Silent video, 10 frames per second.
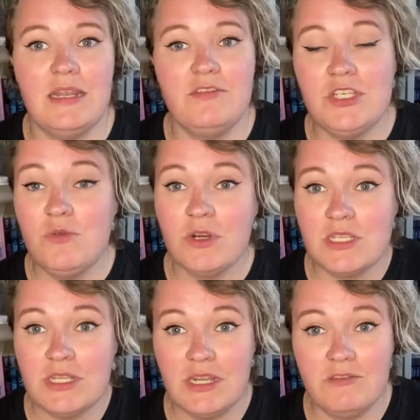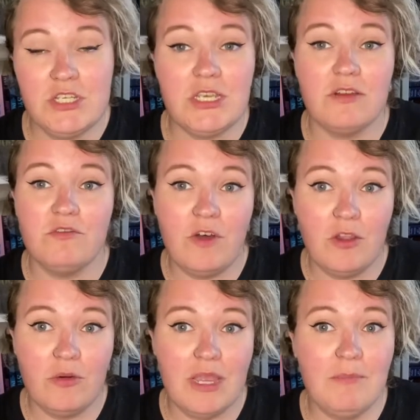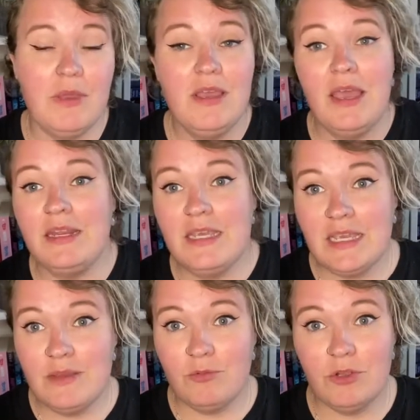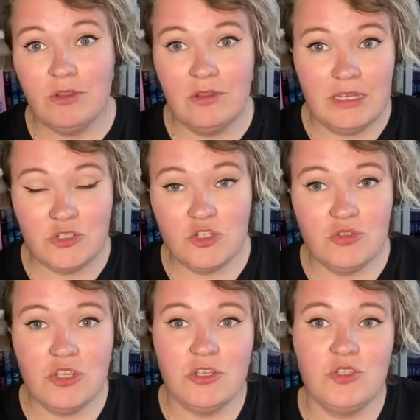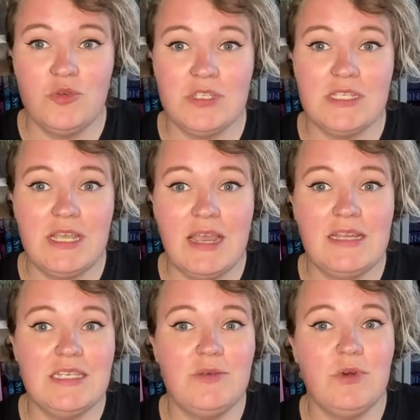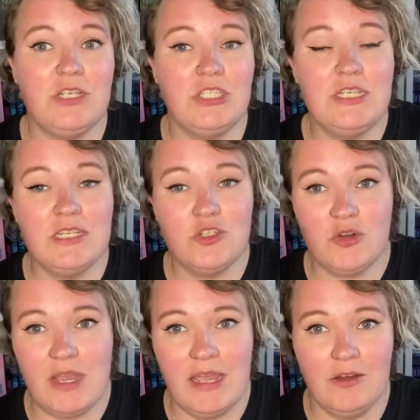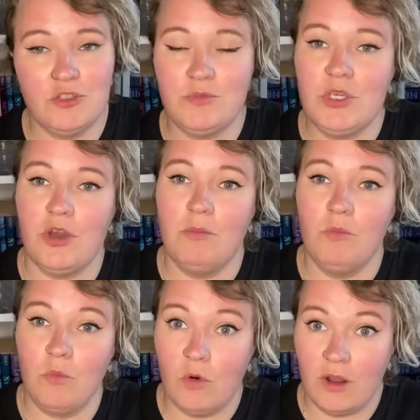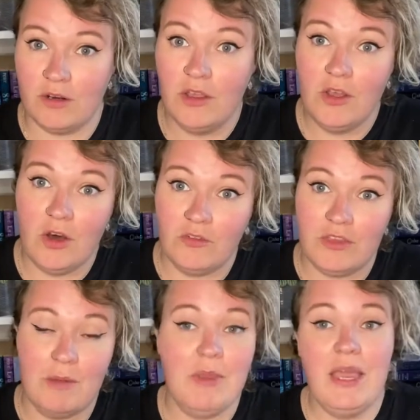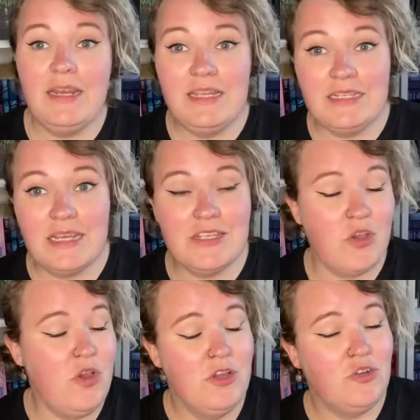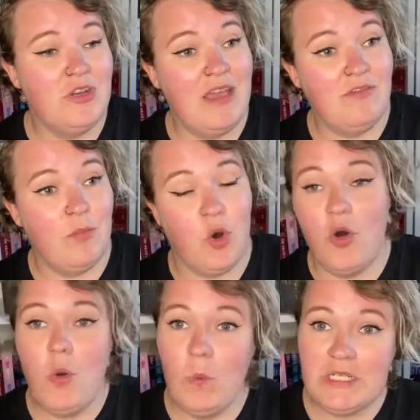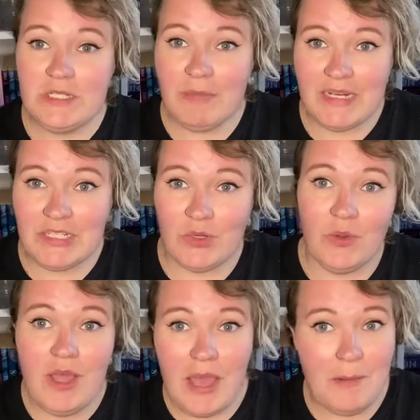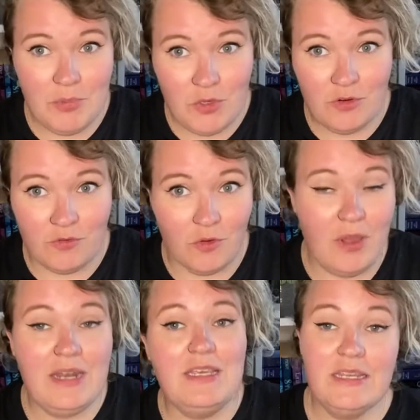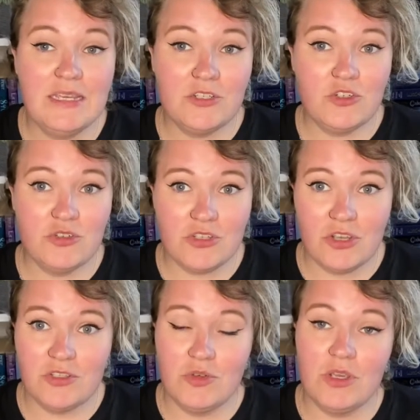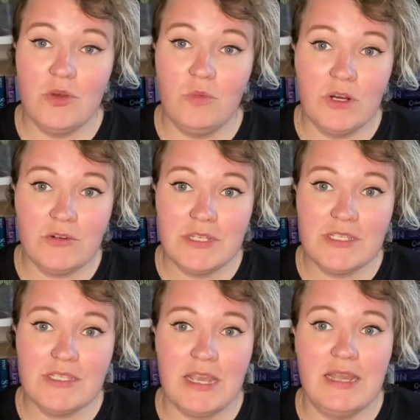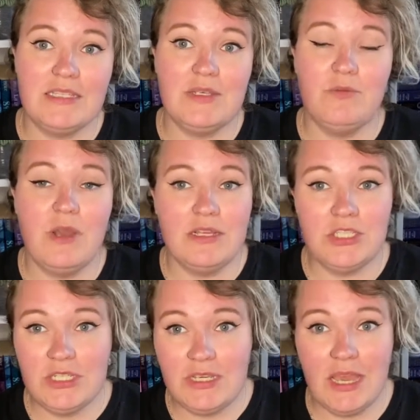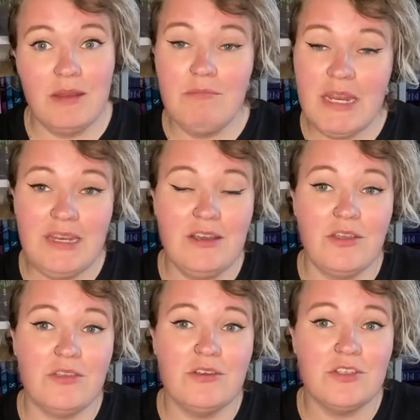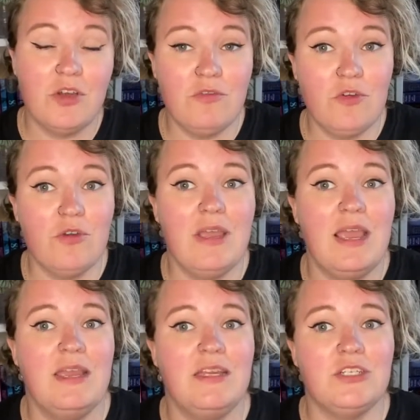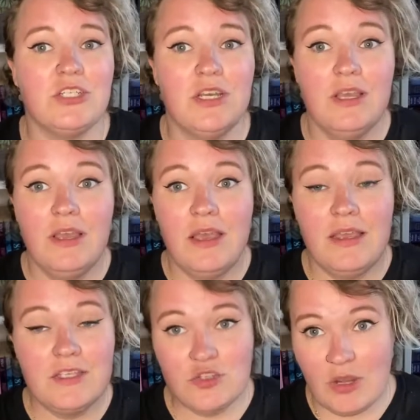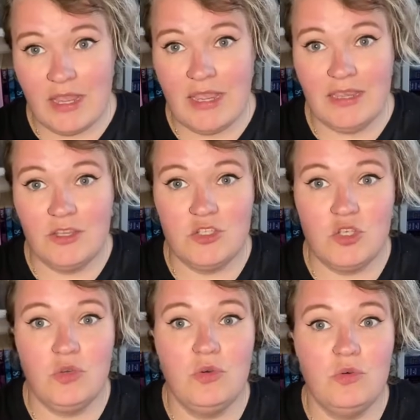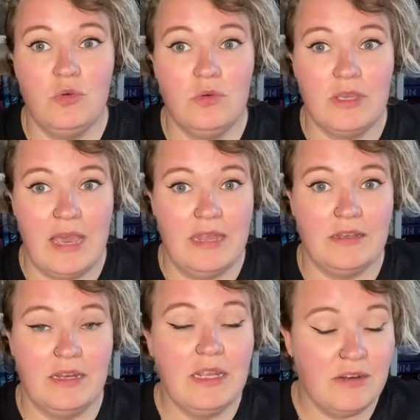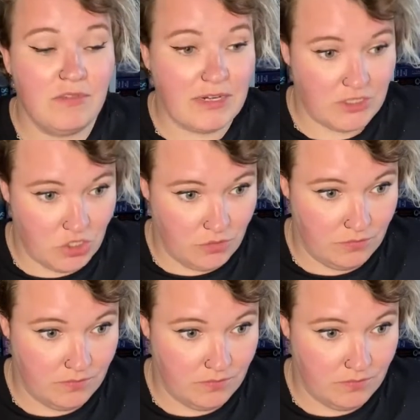if she wants to live, she can follow him and he will introduce her to a society where she can try out to become one of them. And he takes her to Nevermoor, which is magical and beautiful. And he introduces her to the Wondrous Society, where she and many others of her age is trying to get an invite to.